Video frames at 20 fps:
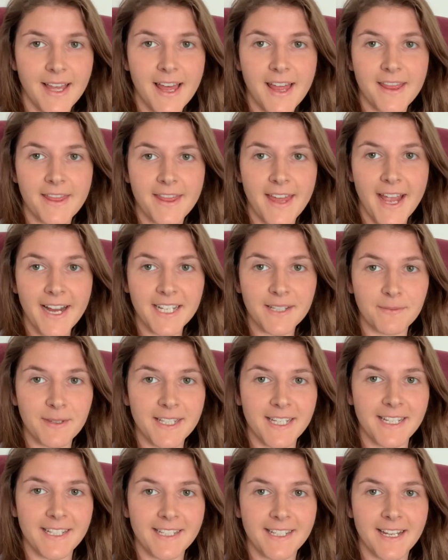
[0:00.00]
Thanks
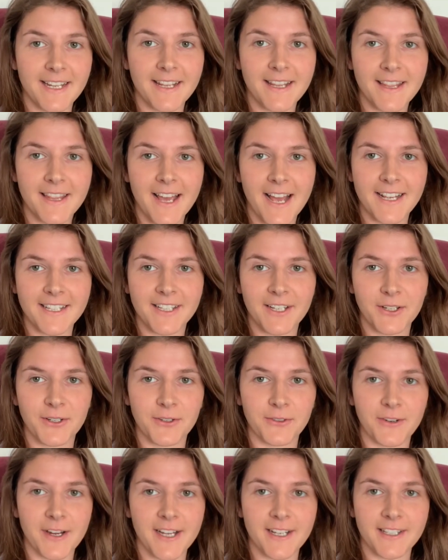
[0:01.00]
Miss Easton, that's a
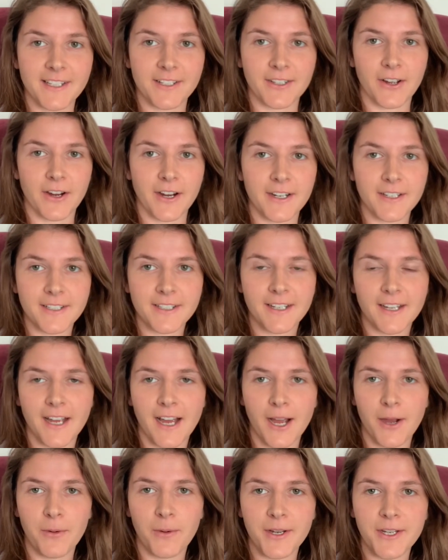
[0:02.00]
great start.
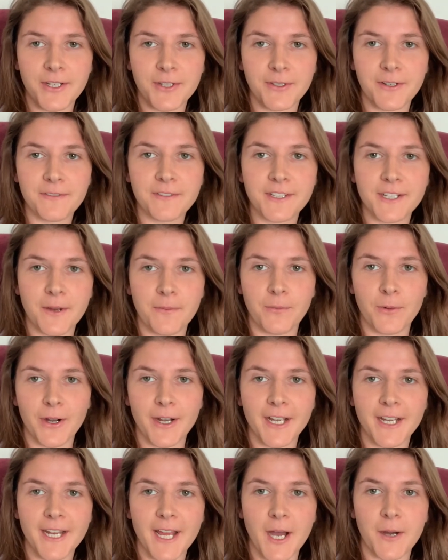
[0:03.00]
I wonder if someone
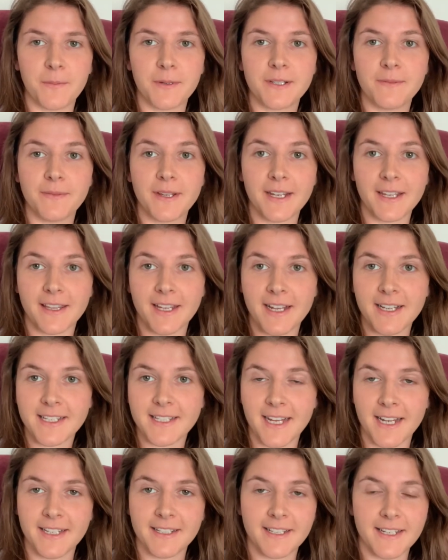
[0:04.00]
can help us make that
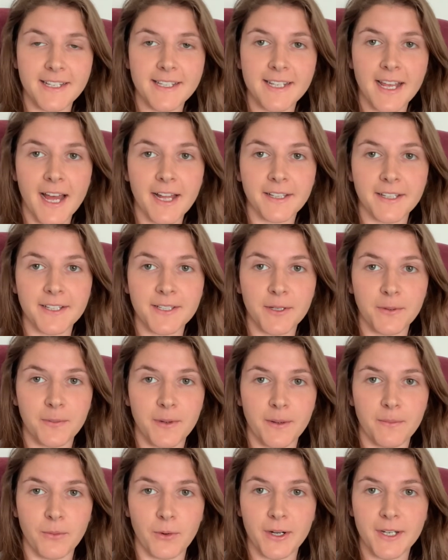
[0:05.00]
sentence a little
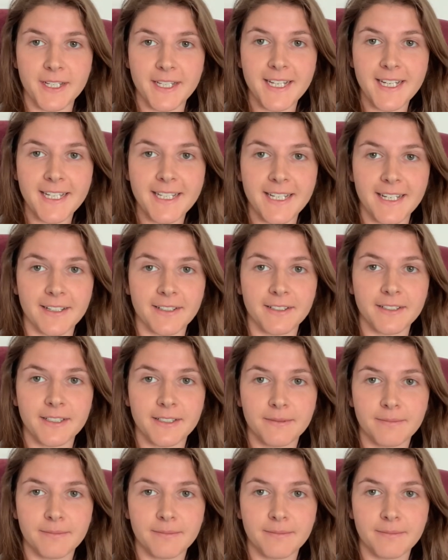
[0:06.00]
bit more detailed.